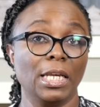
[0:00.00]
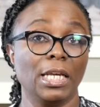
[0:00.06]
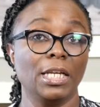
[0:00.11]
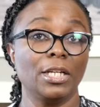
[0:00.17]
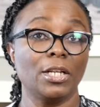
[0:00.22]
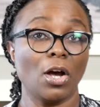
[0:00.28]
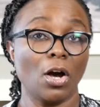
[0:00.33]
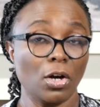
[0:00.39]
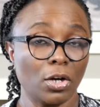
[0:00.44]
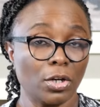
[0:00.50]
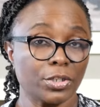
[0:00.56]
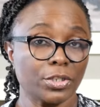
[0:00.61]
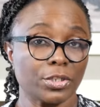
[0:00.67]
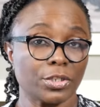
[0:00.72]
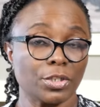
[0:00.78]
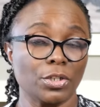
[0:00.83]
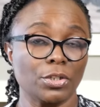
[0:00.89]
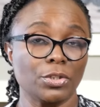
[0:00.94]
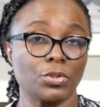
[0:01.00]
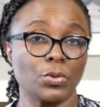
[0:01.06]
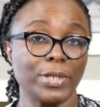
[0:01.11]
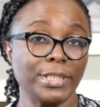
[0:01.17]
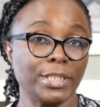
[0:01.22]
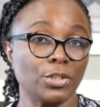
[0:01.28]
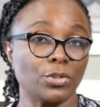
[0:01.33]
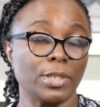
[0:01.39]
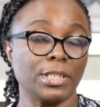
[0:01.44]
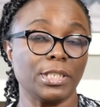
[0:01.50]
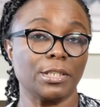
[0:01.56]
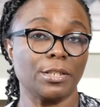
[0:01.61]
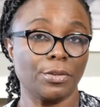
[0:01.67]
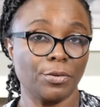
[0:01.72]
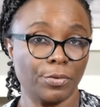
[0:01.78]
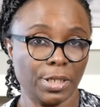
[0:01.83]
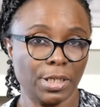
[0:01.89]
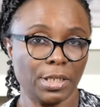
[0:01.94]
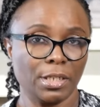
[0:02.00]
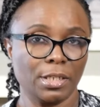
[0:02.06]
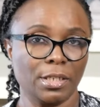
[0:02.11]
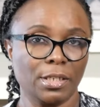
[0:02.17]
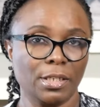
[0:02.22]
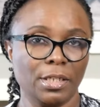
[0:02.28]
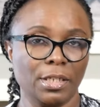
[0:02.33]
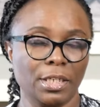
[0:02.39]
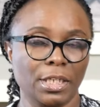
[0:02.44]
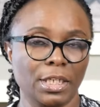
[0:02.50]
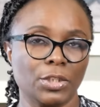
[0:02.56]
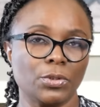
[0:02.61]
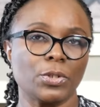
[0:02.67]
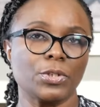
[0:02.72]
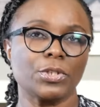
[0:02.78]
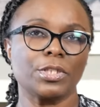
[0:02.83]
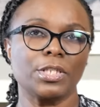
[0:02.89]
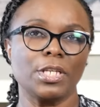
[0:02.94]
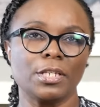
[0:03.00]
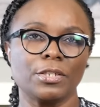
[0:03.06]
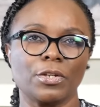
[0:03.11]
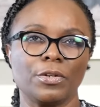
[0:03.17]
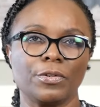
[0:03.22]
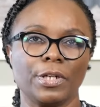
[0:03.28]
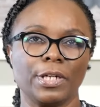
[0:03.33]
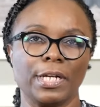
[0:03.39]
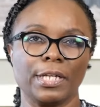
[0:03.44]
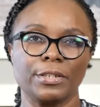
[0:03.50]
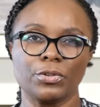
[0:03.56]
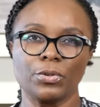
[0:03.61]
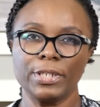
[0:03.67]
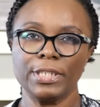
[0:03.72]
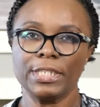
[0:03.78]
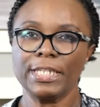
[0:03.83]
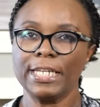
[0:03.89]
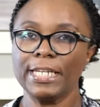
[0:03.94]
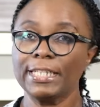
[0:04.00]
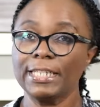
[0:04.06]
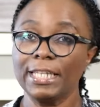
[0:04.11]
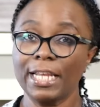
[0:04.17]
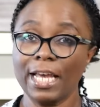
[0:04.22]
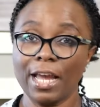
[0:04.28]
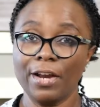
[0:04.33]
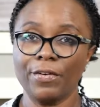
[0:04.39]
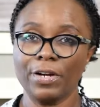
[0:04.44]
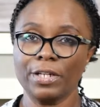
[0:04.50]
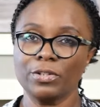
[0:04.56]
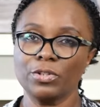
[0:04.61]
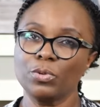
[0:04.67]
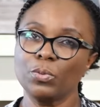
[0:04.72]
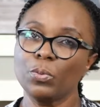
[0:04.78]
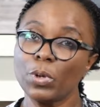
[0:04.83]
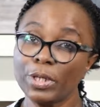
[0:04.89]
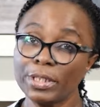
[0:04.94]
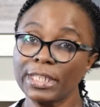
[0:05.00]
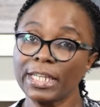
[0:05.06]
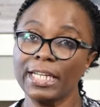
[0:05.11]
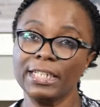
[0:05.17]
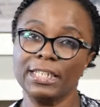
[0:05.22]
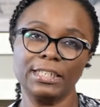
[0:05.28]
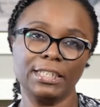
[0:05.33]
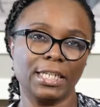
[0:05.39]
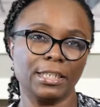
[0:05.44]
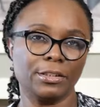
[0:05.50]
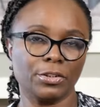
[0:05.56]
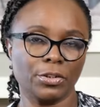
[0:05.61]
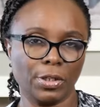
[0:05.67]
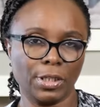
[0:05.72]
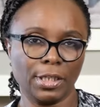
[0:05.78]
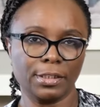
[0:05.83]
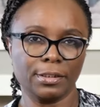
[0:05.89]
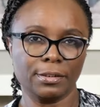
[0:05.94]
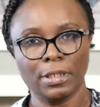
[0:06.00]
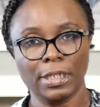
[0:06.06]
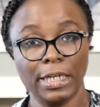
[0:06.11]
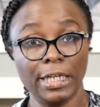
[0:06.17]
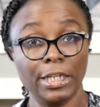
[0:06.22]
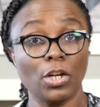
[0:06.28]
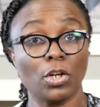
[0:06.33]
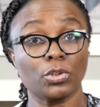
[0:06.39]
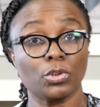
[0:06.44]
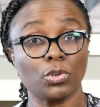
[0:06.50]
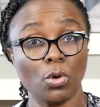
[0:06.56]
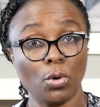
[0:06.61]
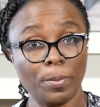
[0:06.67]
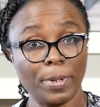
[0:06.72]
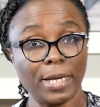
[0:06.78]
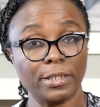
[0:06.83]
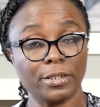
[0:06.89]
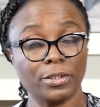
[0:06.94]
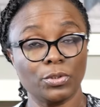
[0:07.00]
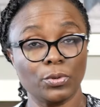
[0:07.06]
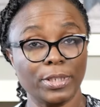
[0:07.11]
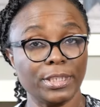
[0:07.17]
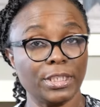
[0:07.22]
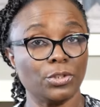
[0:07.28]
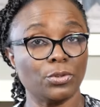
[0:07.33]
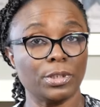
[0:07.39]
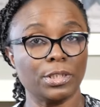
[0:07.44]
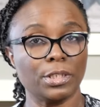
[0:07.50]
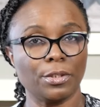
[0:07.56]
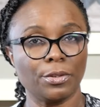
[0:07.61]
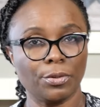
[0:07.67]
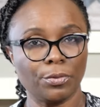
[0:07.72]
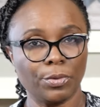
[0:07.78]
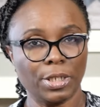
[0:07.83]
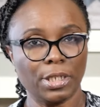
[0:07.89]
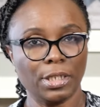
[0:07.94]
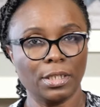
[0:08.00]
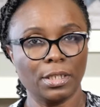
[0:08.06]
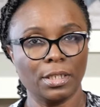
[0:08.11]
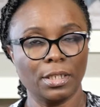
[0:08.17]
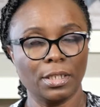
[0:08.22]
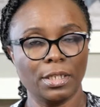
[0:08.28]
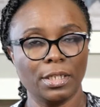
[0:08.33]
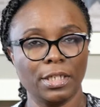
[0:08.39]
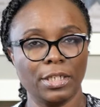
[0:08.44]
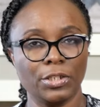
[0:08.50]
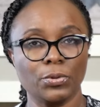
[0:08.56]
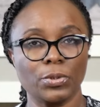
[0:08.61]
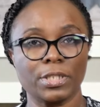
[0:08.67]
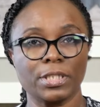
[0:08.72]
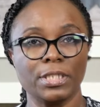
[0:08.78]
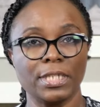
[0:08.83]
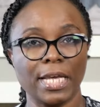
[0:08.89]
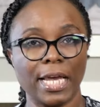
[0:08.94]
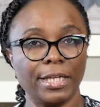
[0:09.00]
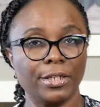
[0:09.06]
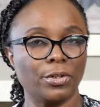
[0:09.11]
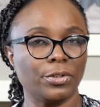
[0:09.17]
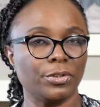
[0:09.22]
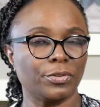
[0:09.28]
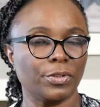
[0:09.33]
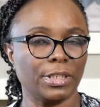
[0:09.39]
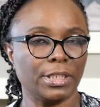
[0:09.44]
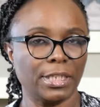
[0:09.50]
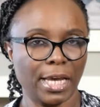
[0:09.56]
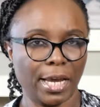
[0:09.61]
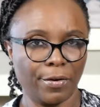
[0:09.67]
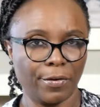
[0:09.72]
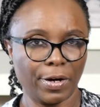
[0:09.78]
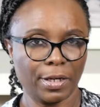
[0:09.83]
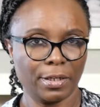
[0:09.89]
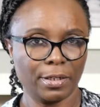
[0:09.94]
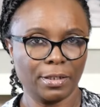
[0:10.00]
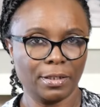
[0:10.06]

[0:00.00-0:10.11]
In August 2023, it was 628 Naira to one Canadian dollar. In October 2023, it was 900 Naira.